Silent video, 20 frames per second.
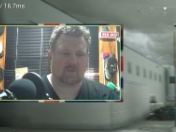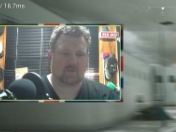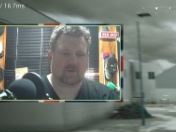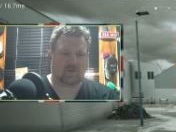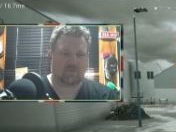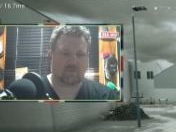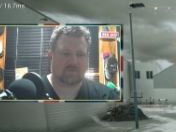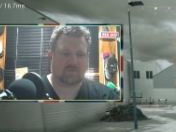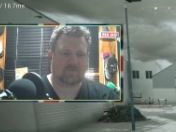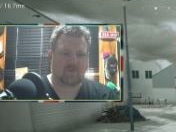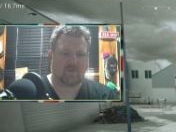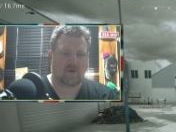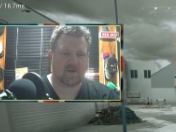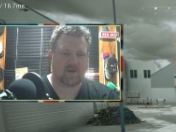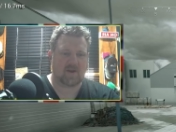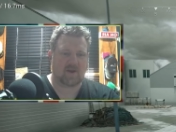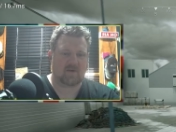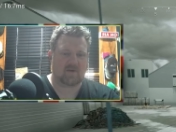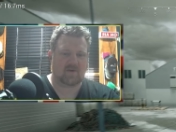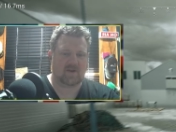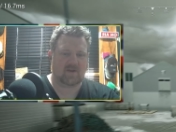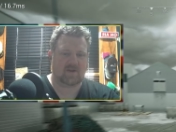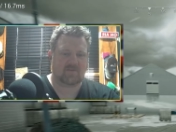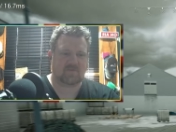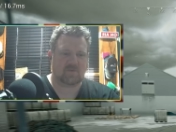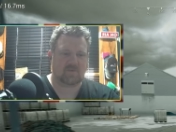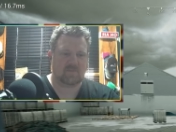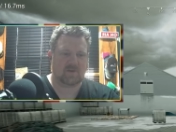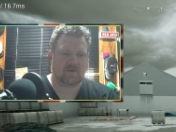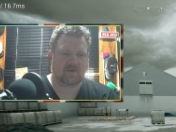It was fine out here two
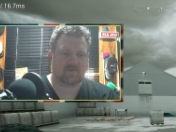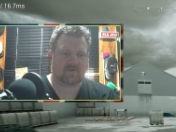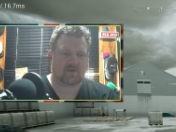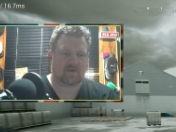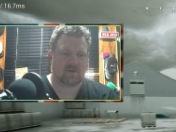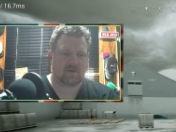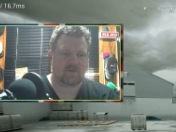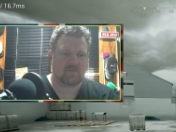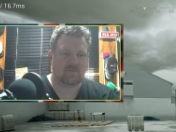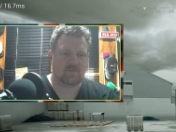minutes ago.